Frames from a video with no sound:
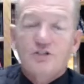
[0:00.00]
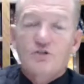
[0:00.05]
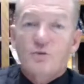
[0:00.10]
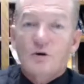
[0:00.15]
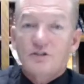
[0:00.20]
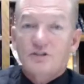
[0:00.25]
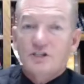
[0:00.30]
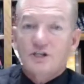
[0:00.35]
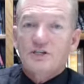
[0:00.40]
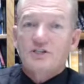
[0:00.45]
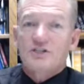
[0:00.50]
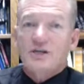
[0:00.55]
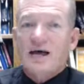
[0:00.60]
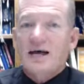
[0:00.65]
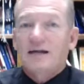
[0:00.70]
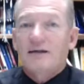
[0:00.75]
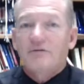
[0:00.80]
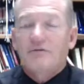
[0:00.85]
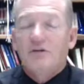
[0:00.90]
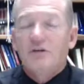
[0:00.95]
It's what's
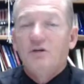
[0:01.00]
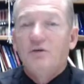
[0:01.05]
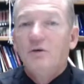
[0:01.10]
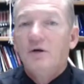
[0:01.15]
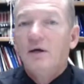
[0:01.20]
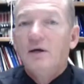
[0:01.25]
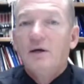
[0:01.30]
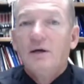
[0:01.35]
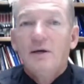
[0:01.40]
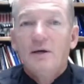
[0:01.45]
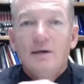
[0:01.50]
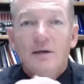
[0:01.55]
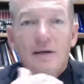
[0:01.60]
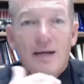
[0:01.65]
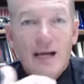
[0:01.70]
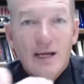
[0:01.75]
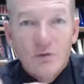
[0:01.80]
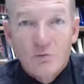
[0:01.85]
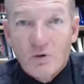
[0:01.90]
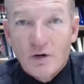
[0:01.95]
inside of you
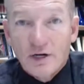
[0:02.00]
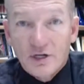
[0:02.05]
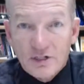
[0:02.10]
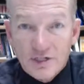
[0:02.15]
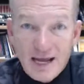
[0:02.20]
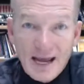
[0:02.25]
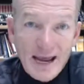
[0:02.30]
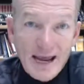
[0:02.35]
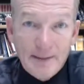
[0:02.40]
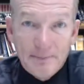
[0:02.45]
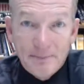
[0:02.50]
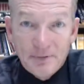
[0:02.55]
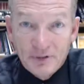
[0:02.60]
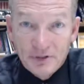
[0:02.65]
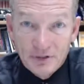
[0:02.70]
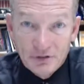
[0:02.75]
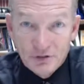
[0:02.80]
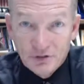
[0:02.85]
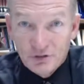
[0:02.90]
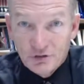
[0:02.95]
and what has
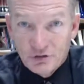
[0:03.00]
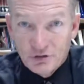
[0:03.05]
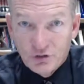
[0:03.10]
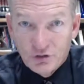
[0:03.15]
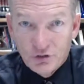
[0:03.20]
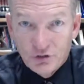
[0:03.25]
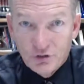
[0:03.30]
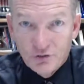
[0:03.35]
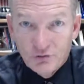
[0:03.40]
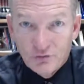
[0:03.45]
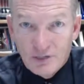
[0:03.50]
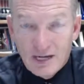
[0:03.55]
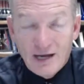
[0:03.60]
happened to you.